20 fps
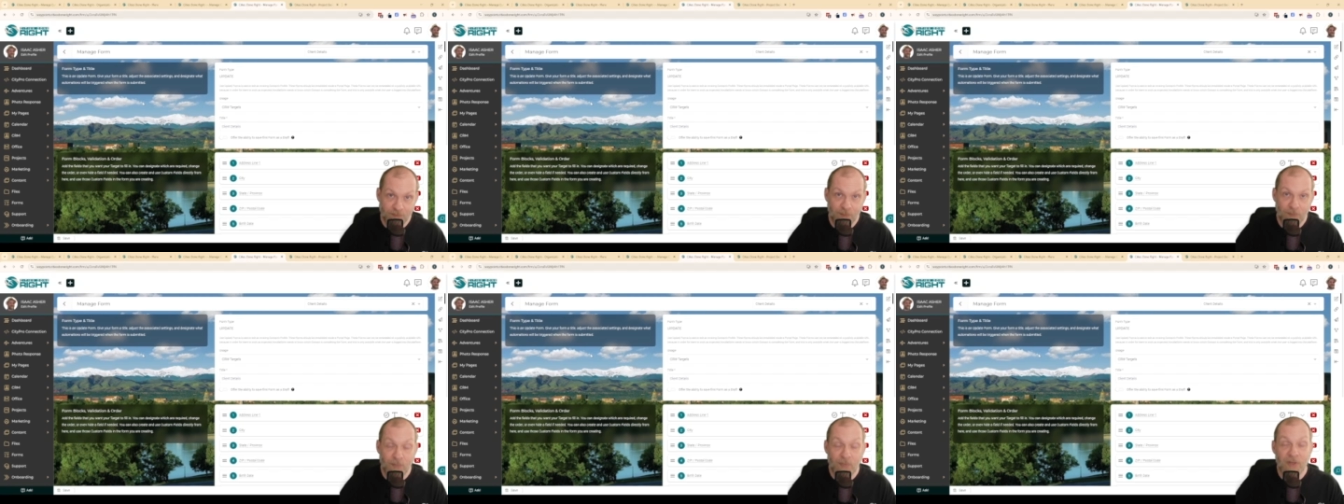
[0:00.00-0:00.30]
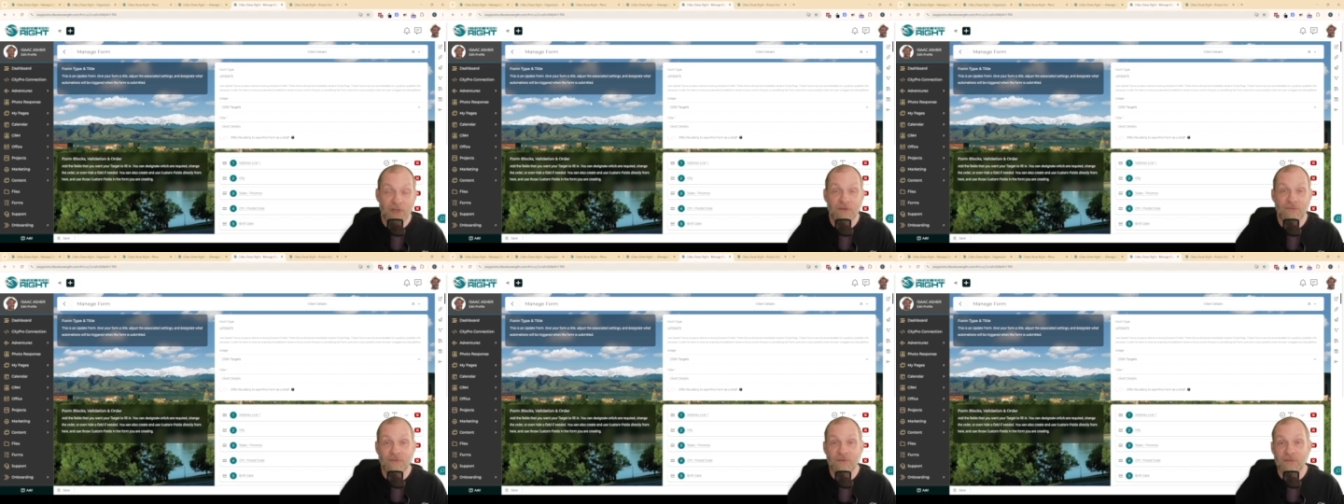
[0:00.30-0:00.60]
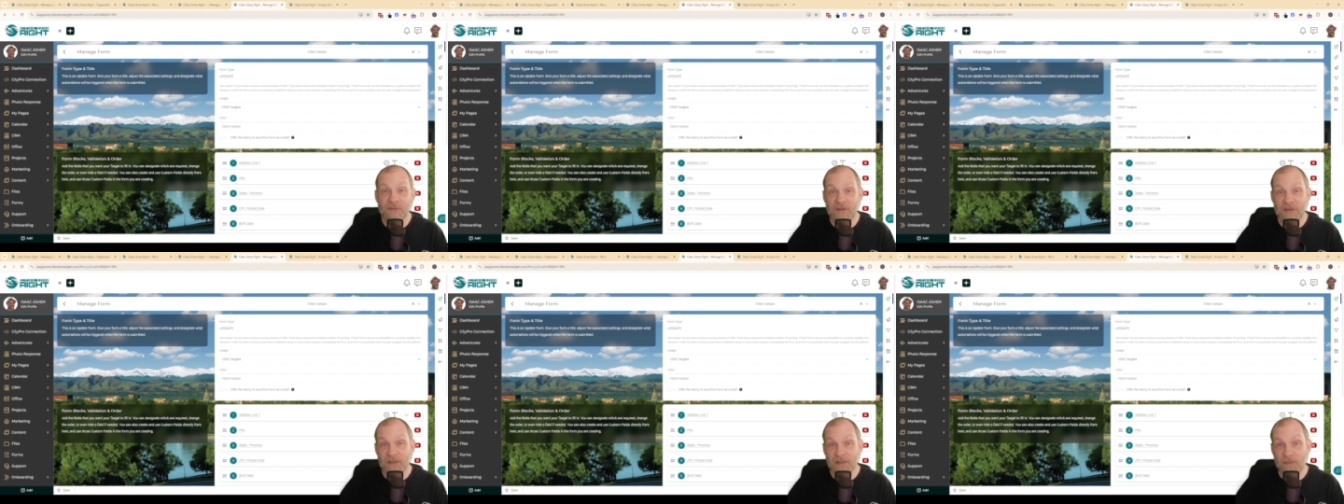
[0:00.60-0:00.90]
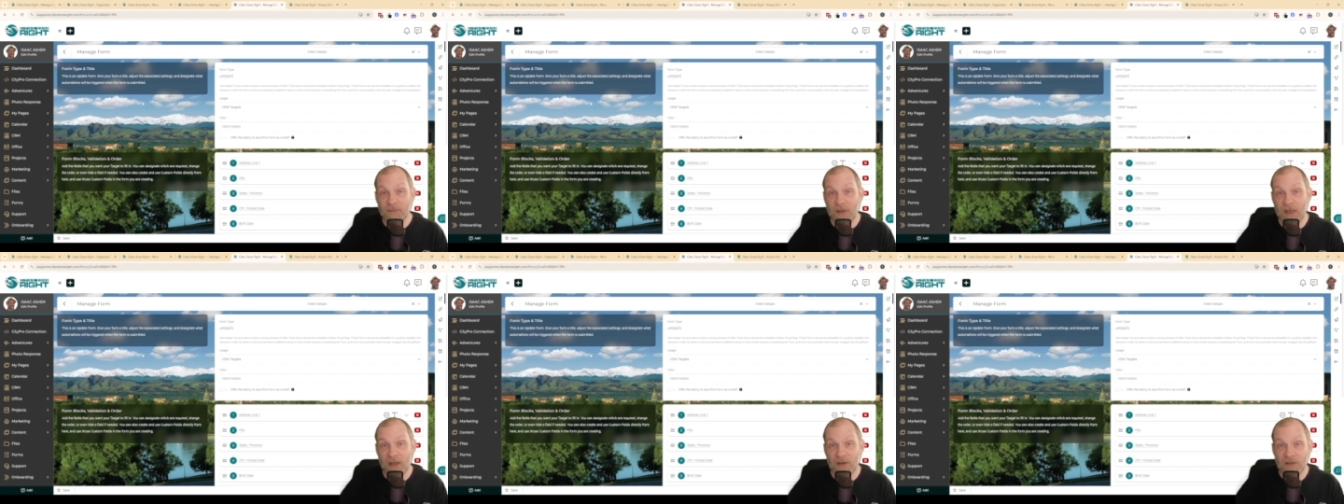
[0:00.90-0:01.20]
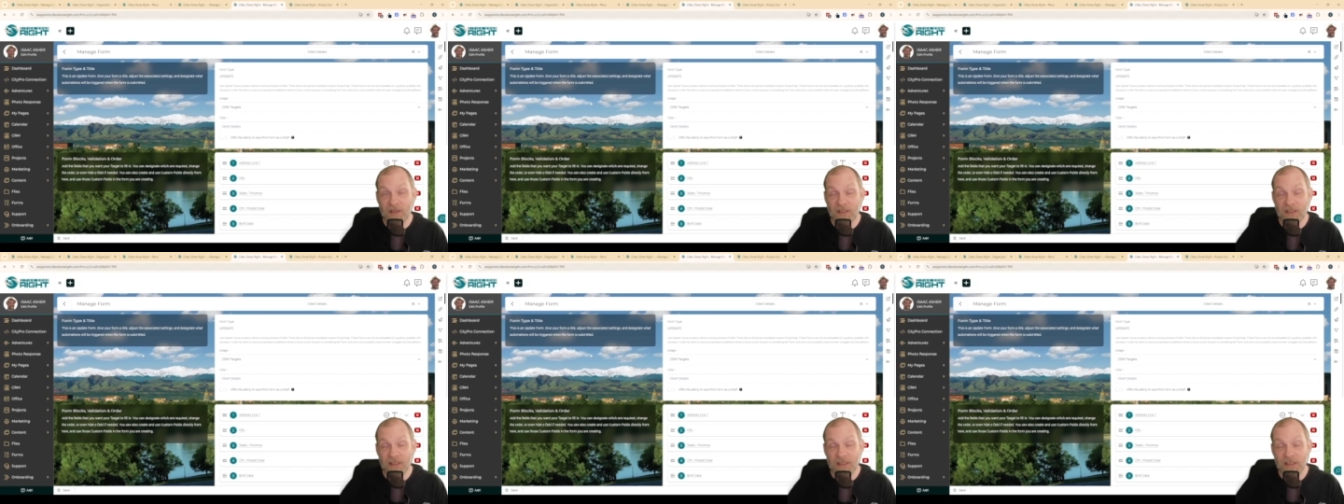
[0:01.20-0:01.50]
But if you think about
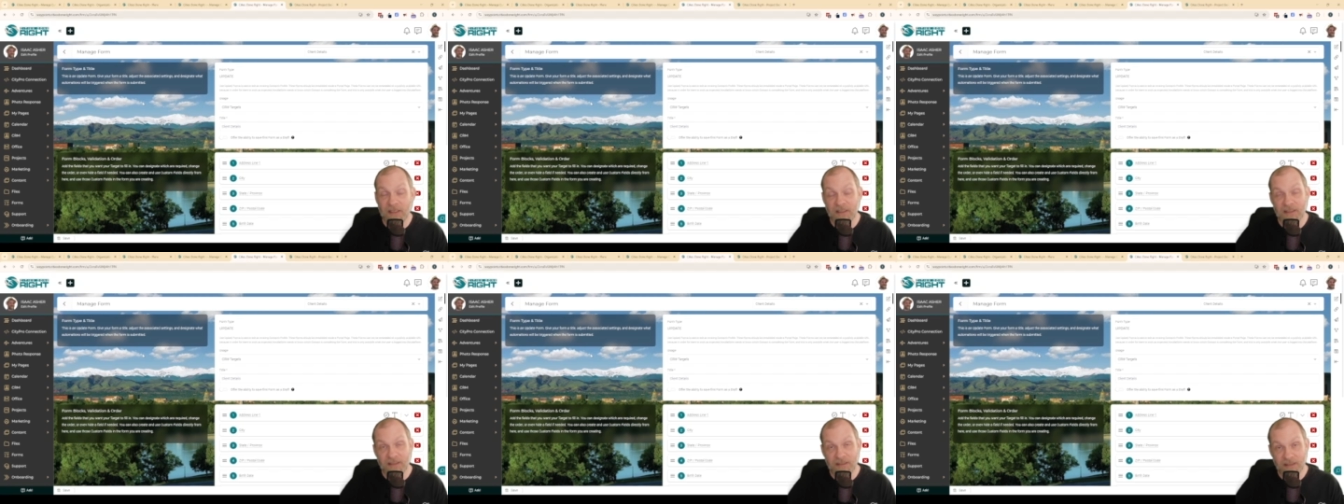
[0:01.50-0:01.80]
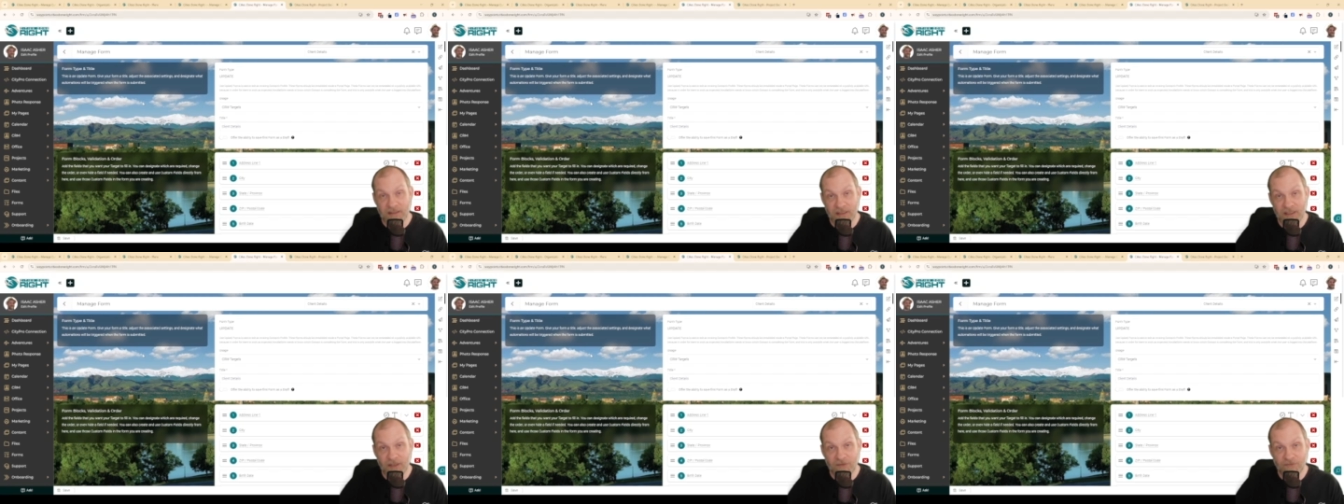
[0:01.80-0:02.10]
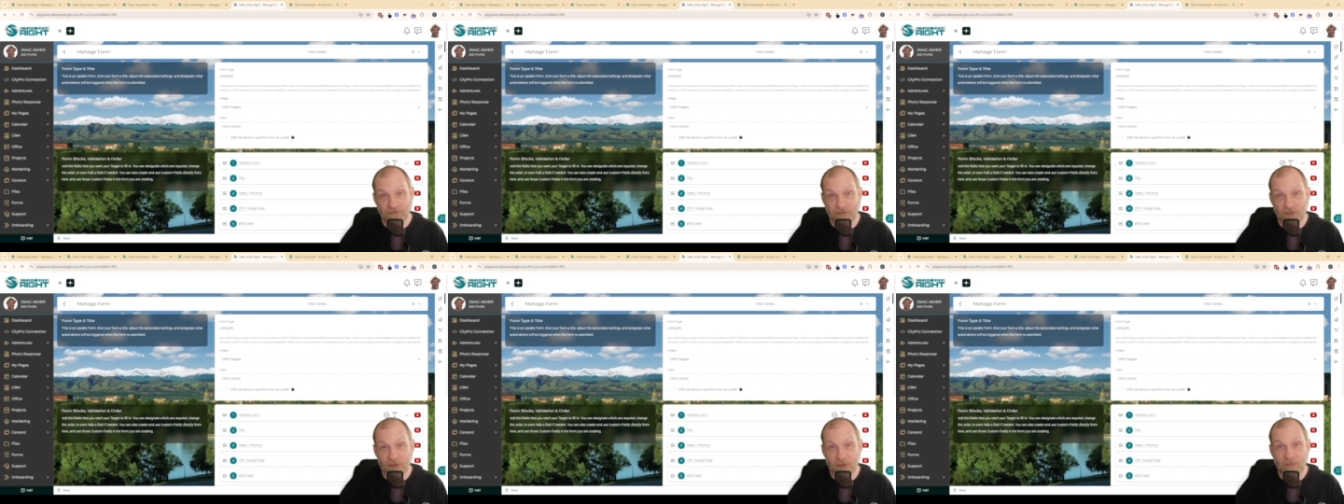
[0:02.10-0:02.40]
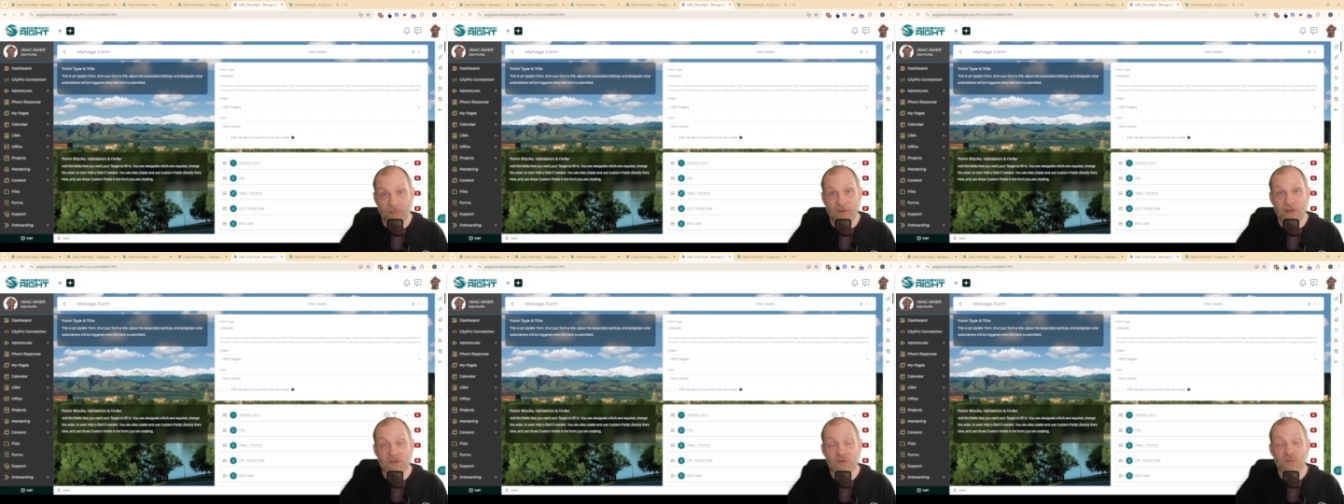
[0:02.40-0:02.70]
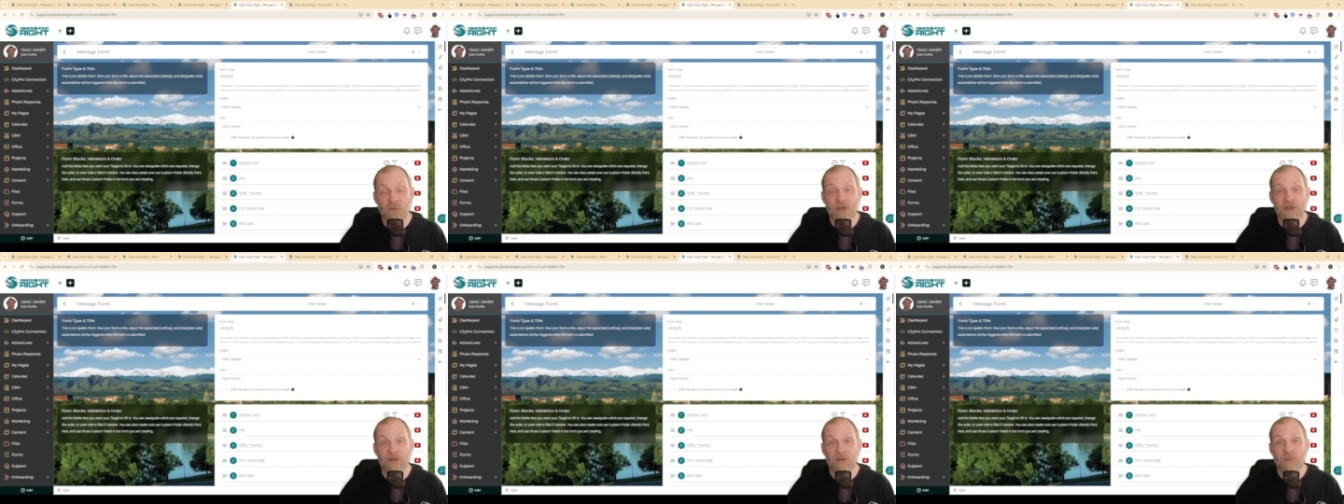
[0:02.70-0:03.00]
it, in a kickoff form, that's
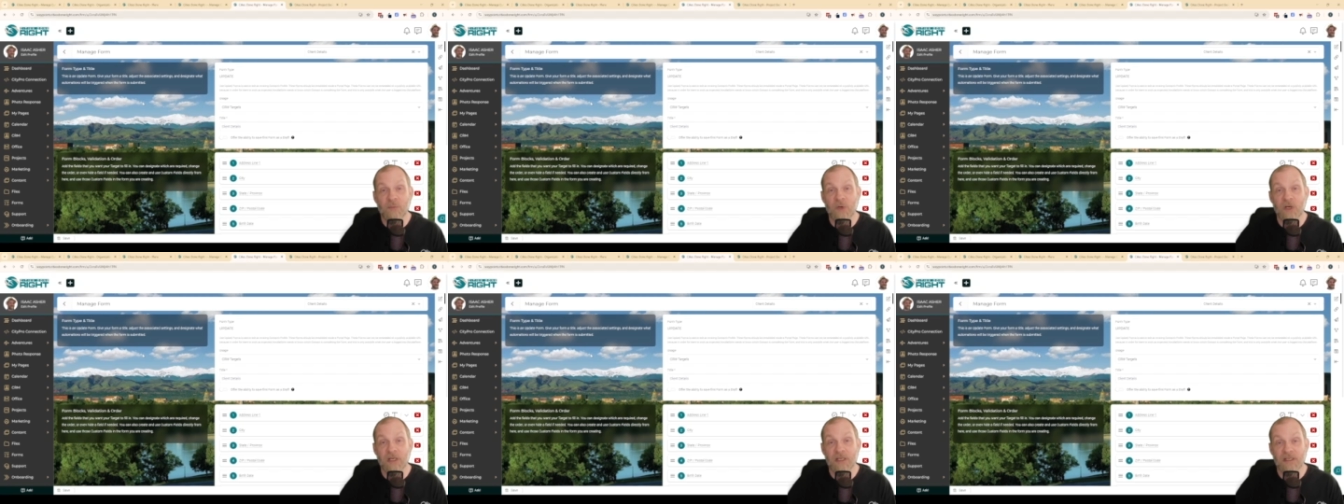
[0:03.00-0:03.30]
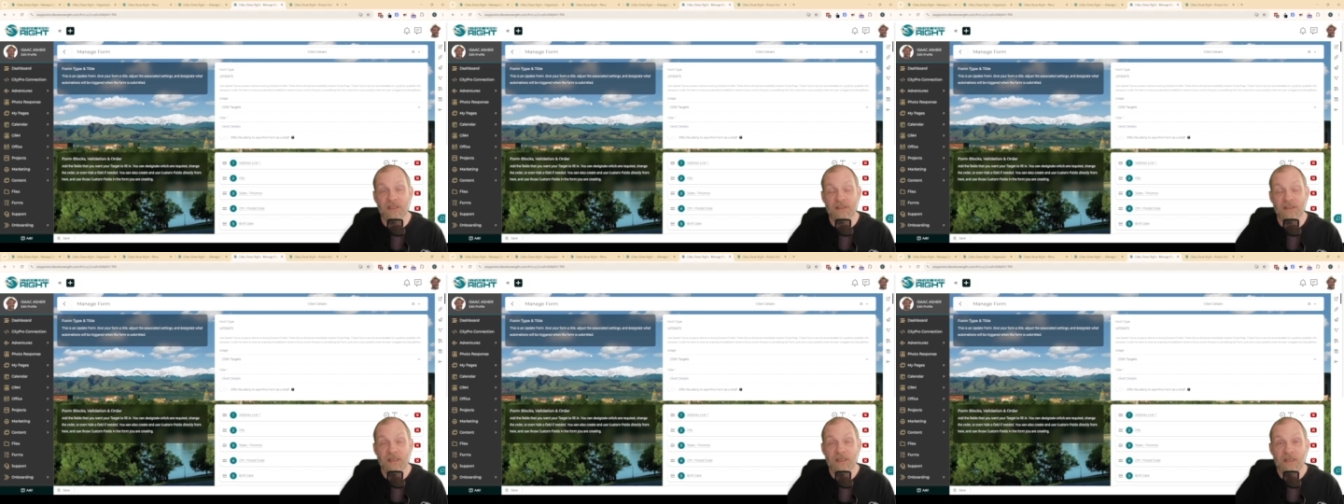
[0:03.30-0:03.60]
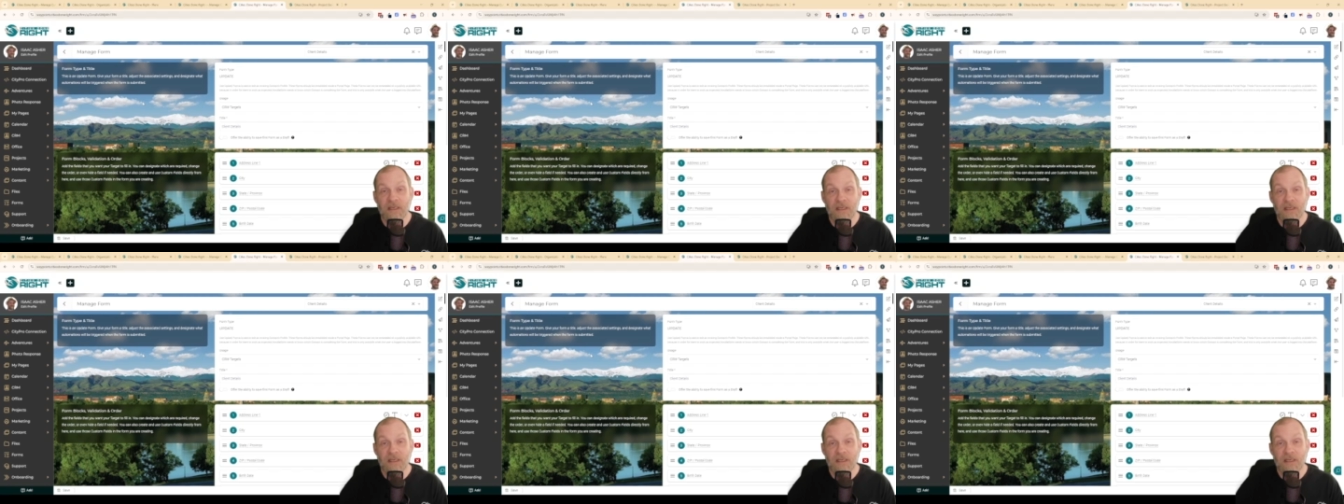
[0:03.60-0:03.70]
where you're bringing